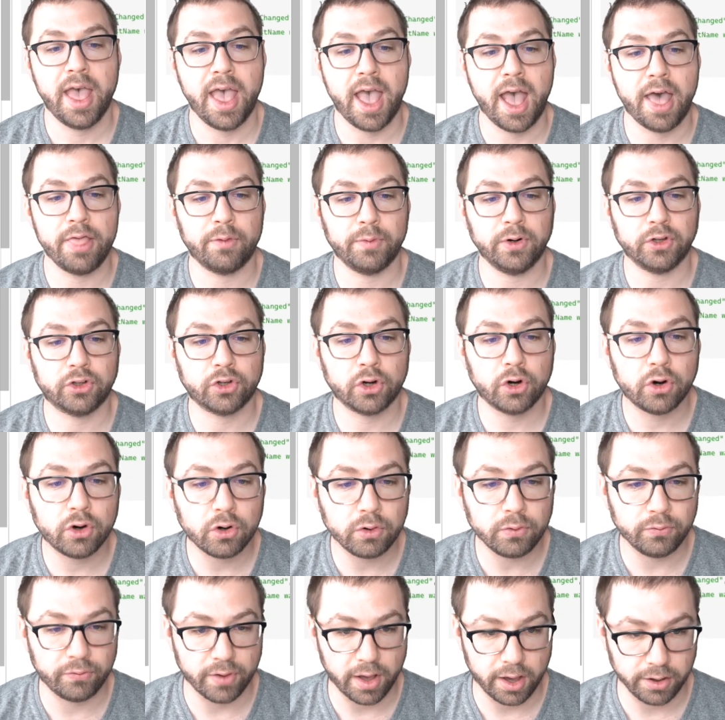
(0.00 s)
And the
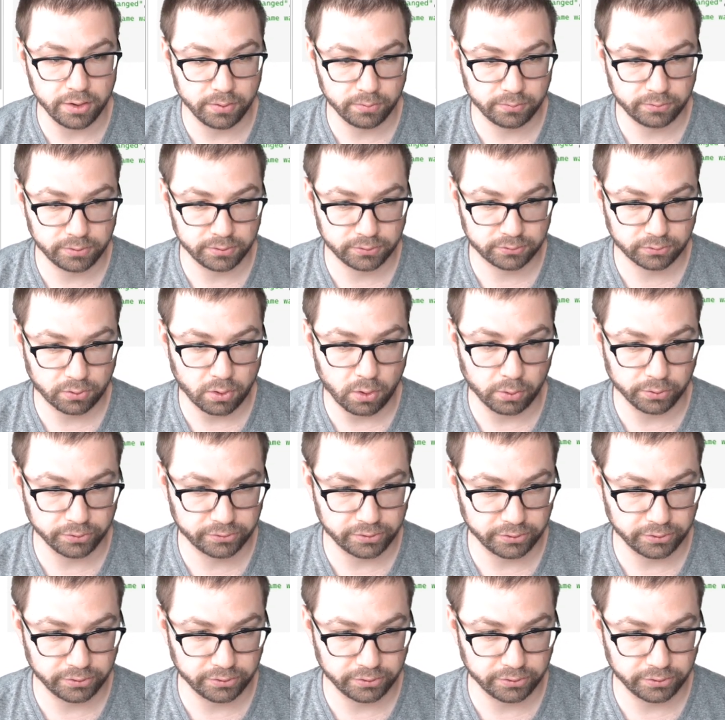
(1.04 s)
return value, this colon